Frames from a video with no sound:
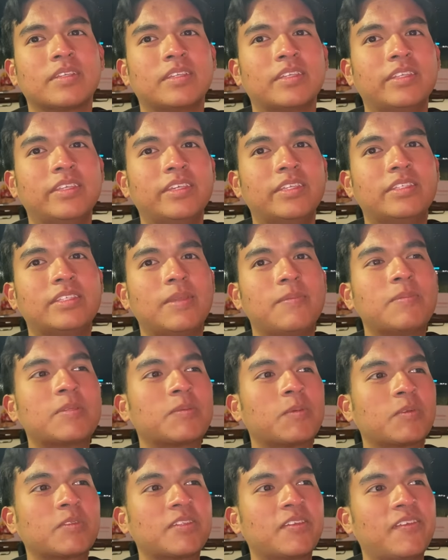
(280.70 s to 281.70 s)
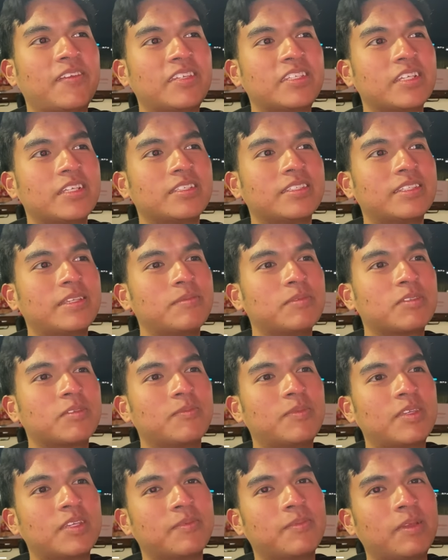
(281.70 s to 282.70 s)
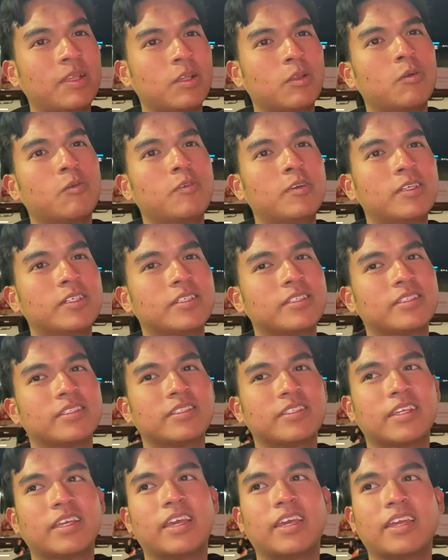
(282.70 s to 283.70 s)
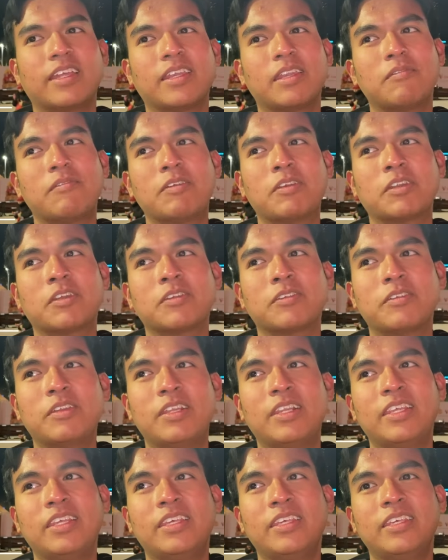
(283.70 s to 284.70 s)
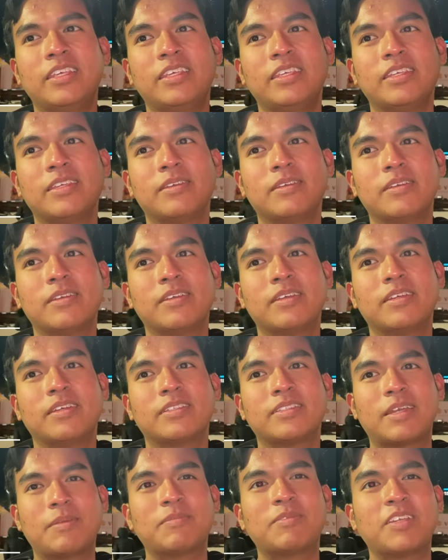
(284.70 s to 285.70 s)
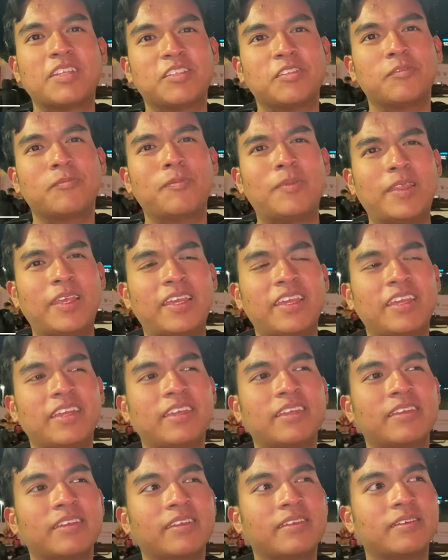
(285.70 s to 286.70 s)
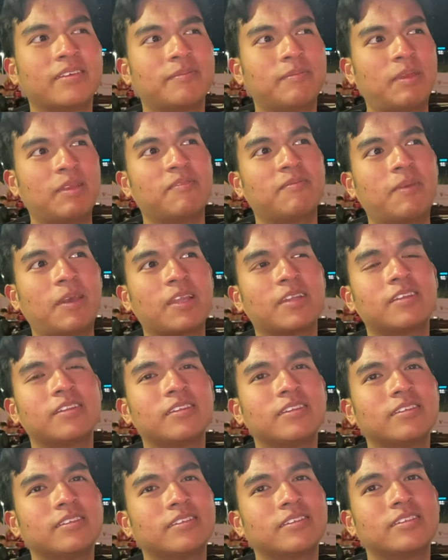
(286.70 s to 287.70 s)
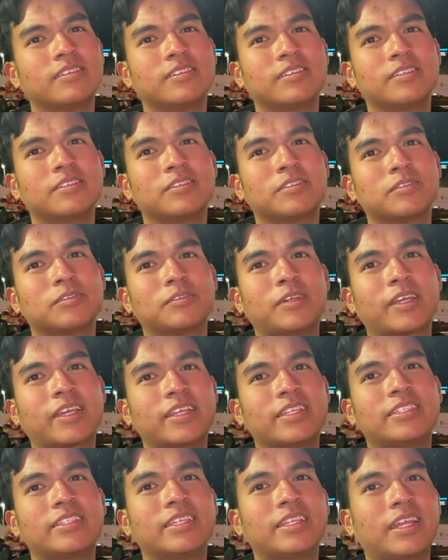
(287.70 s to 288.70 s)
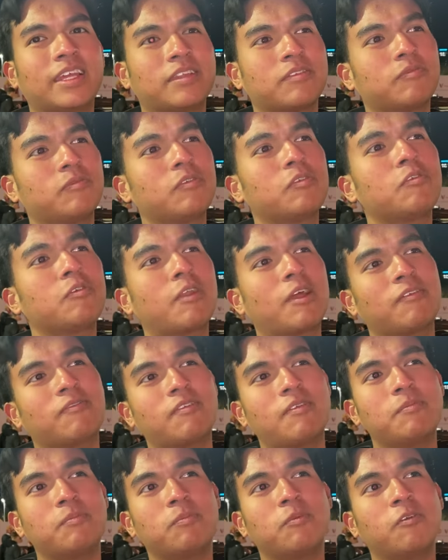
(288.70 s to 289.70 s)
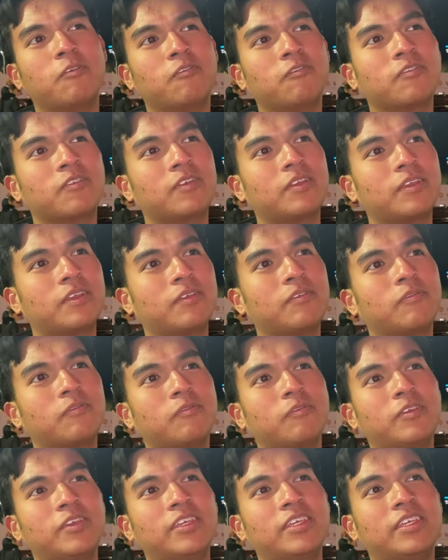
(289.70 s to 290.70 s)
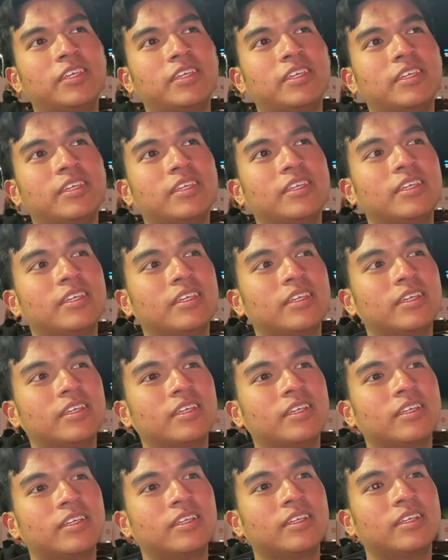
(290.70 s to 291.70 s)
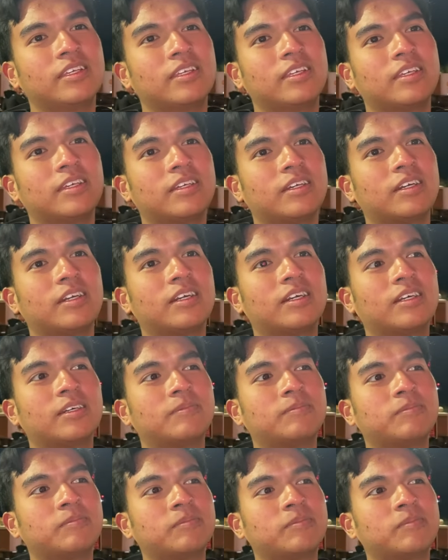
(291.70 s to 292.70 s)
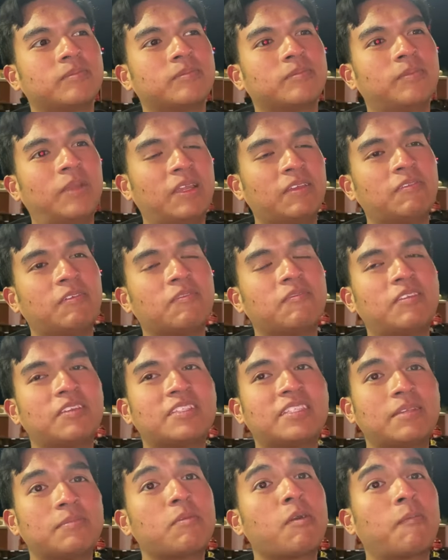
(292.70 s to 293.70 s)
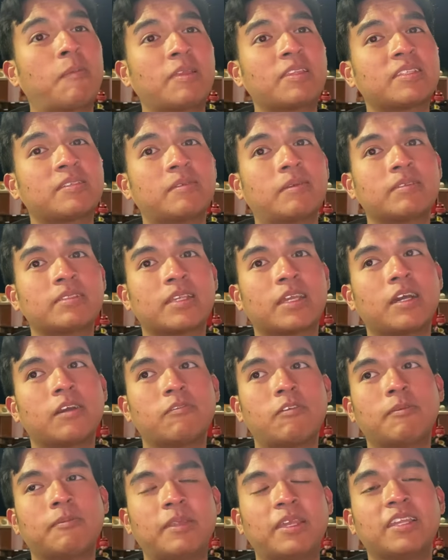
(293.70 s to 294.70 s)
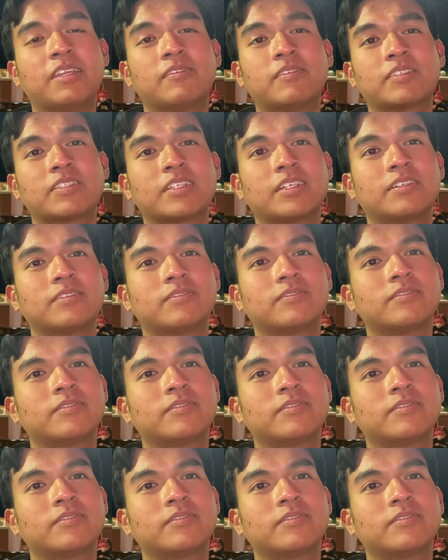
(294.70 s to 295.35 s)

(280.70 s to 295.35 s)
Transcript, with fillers: the team's motivation seems to be a bit lower and they were not really tempted to play a bit better. So I can say that we could have improved if we um, played with the same momentum as how we played in the first half.